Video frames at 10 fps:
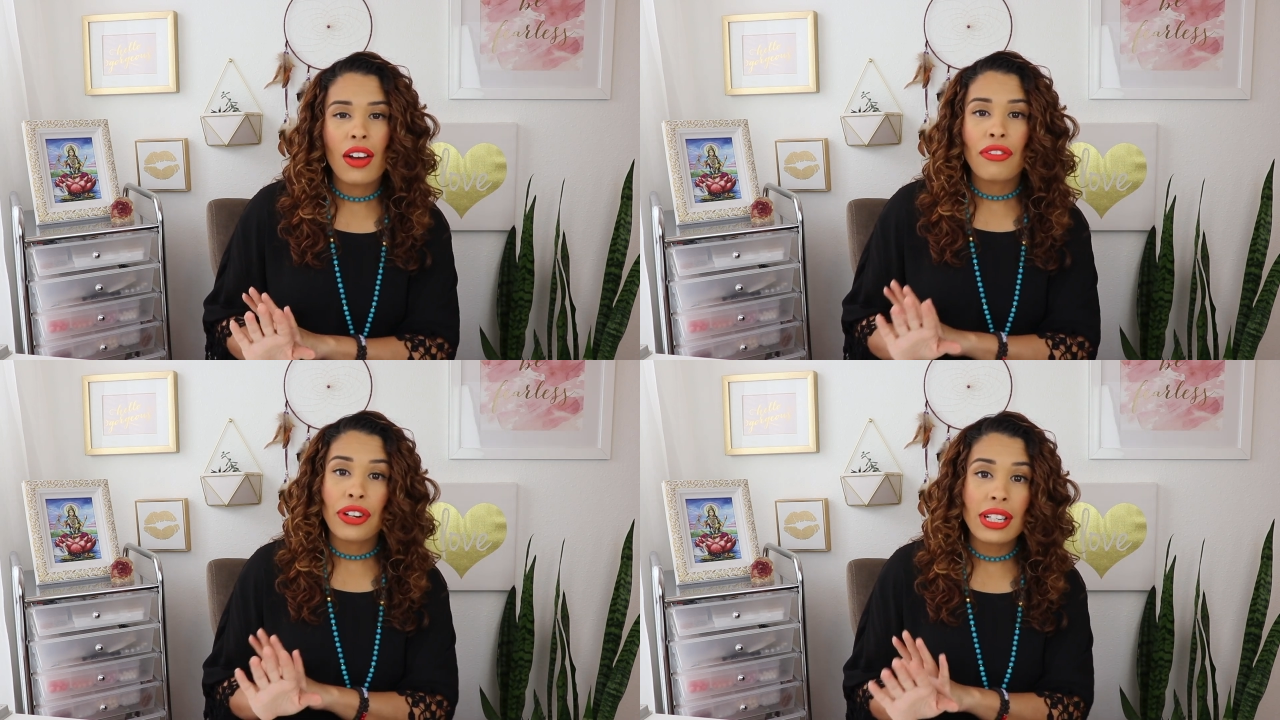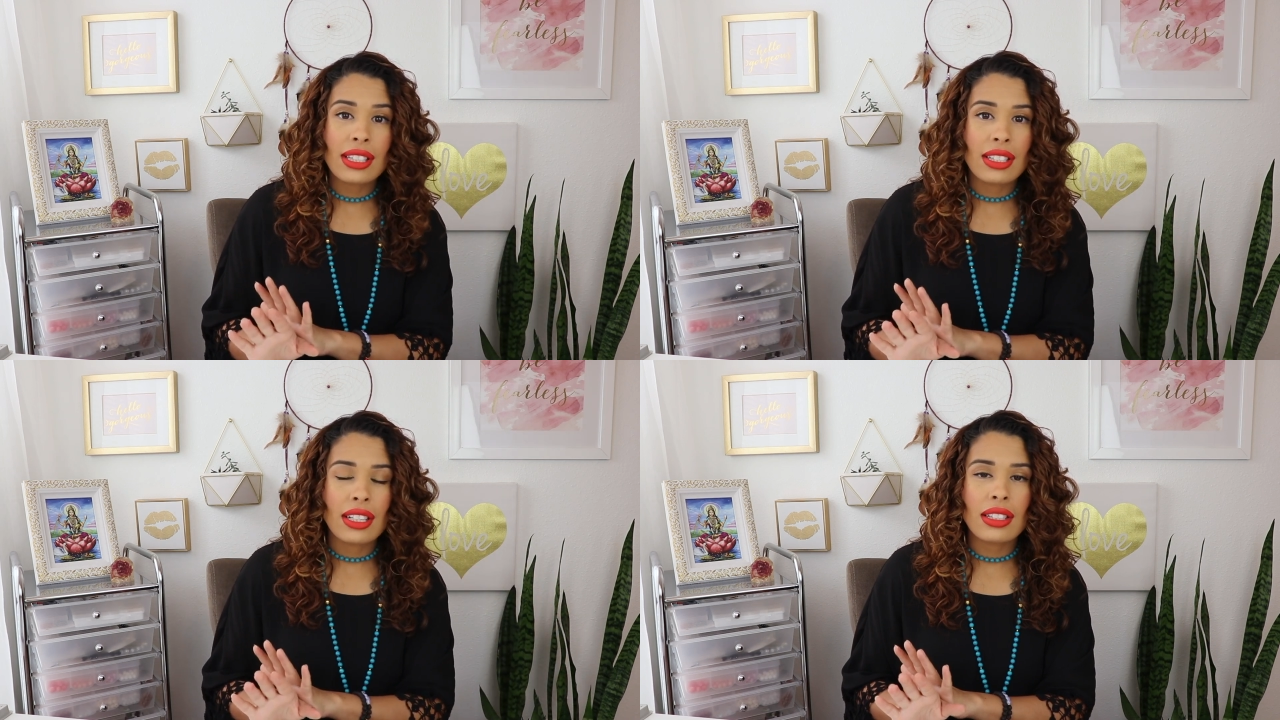For
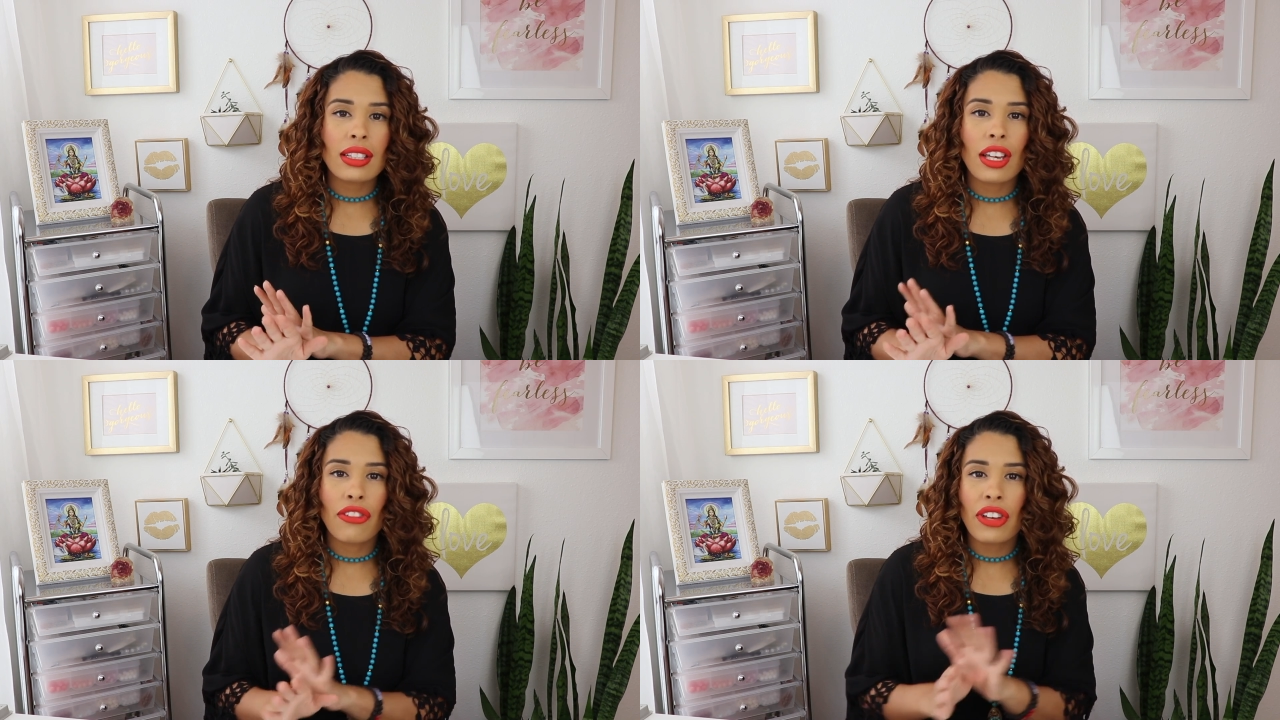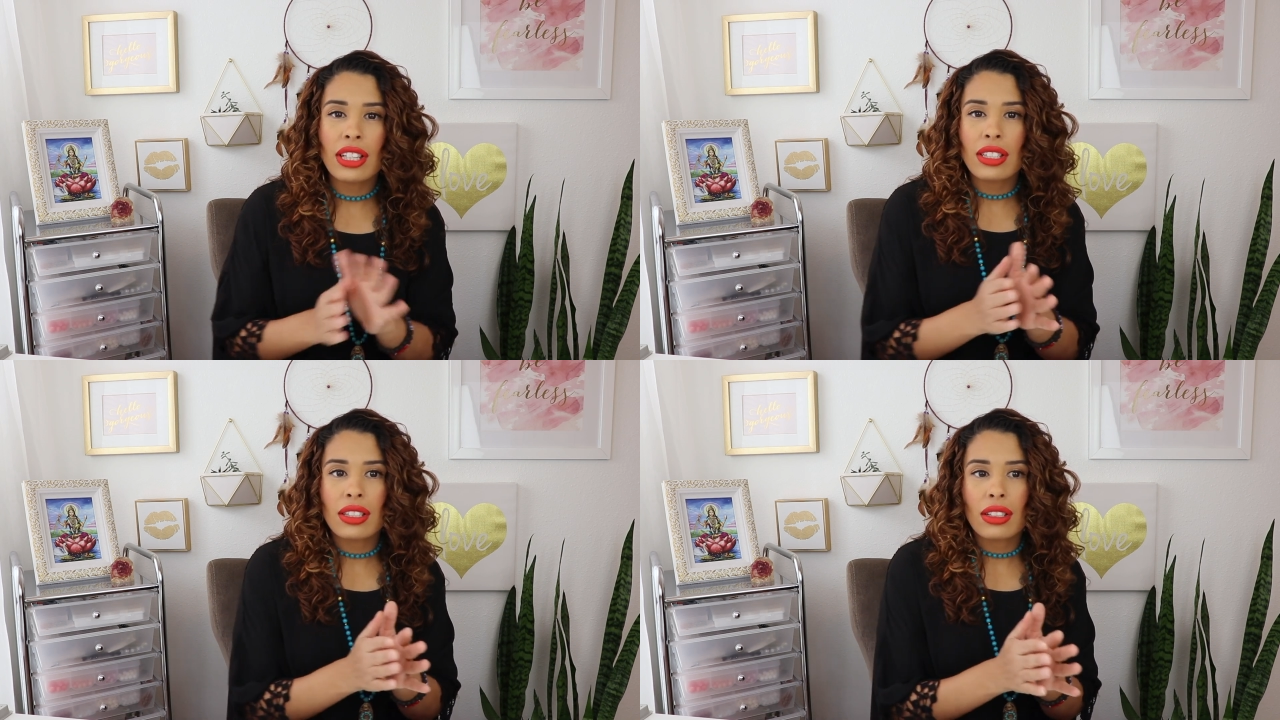instance, if
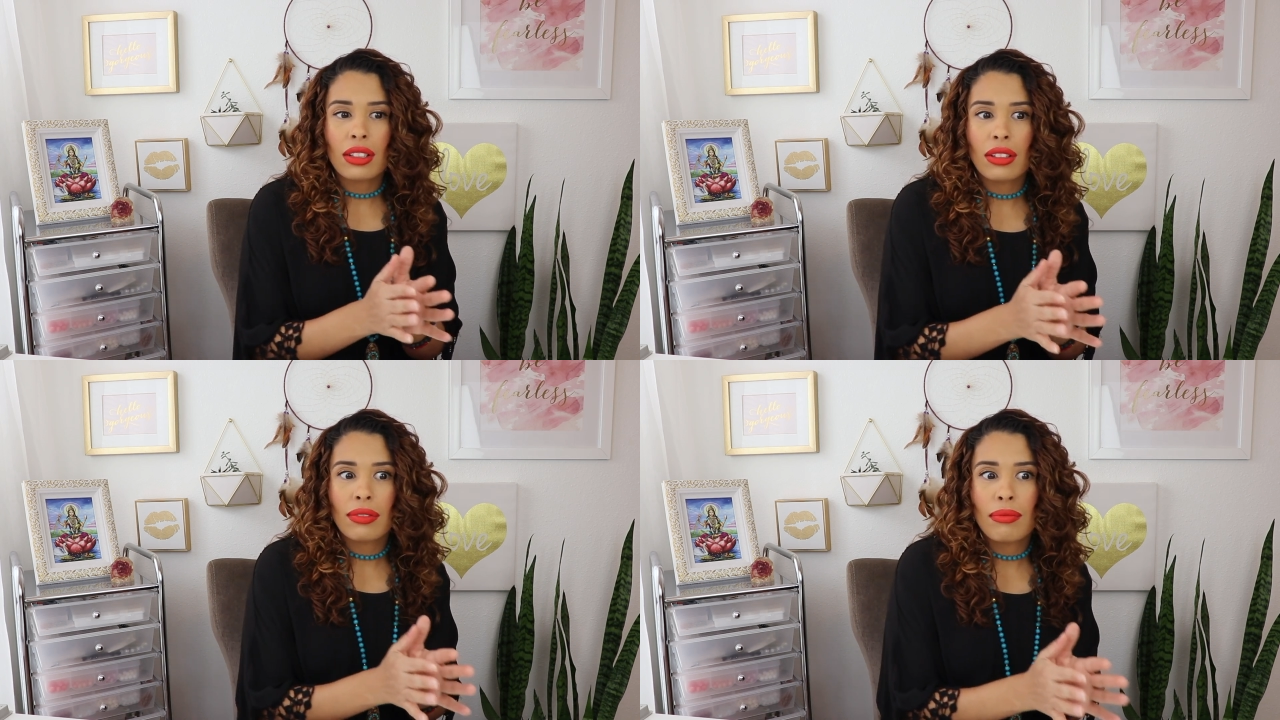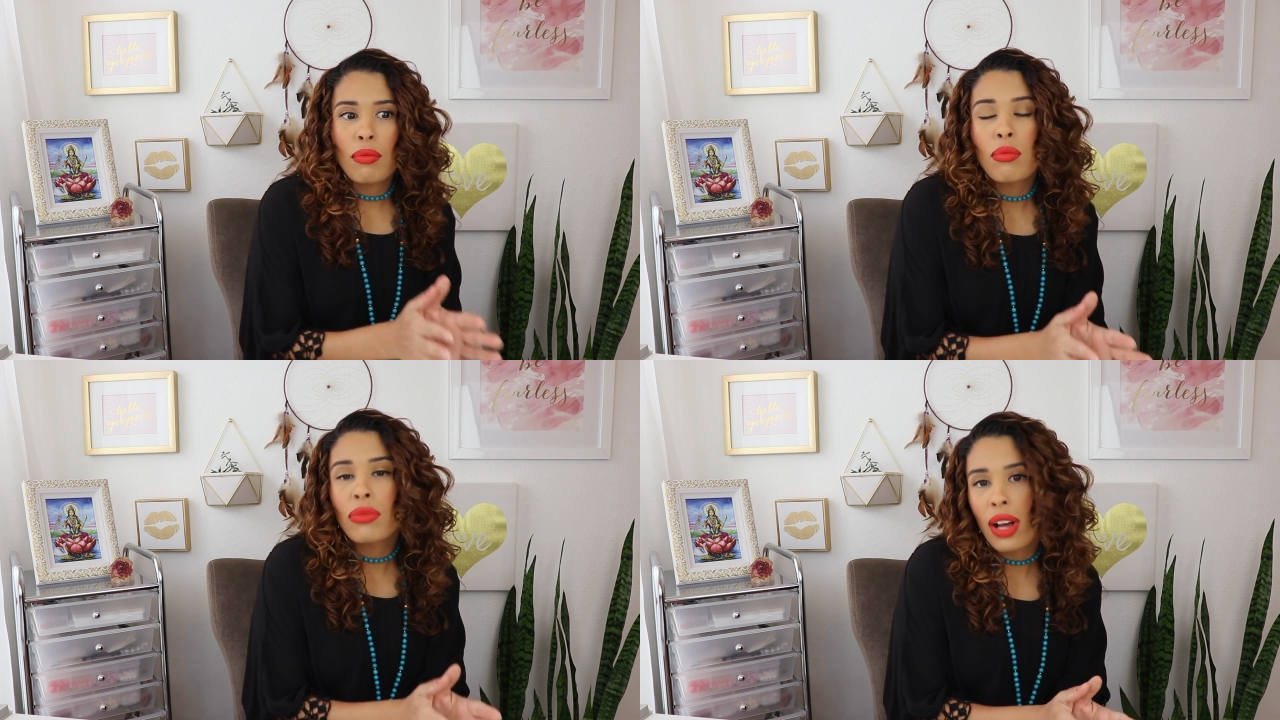it's
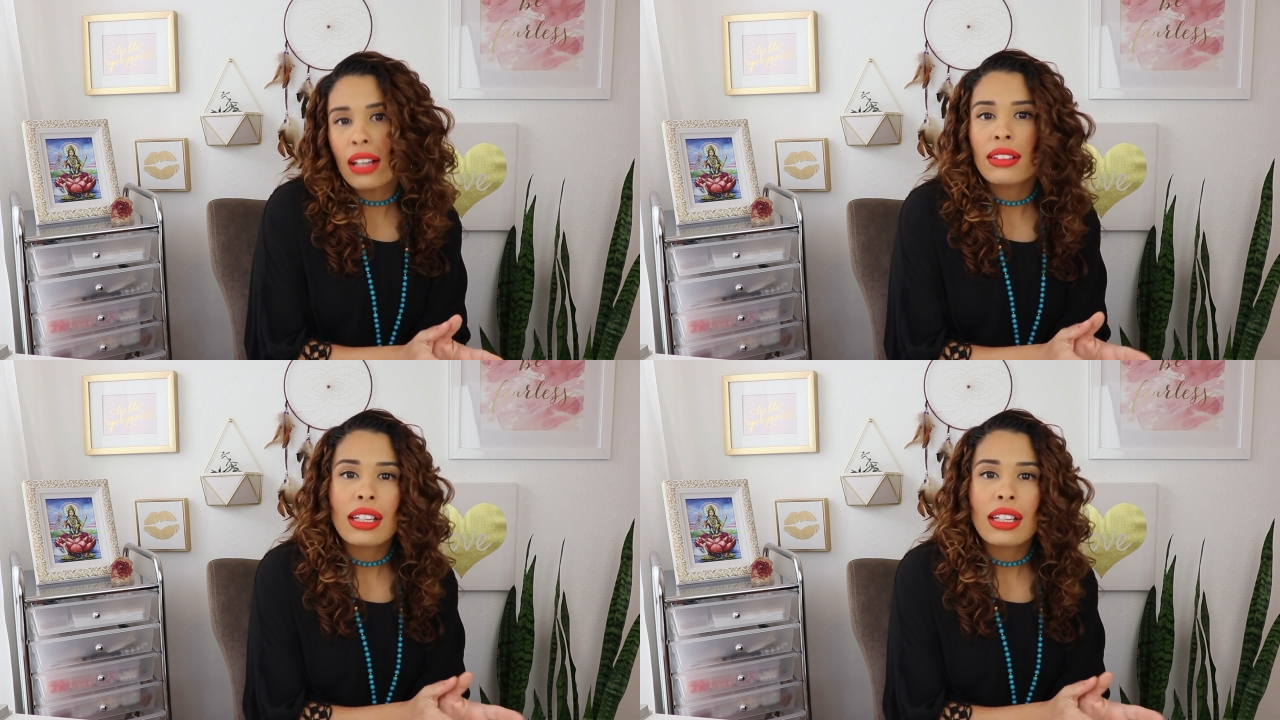well,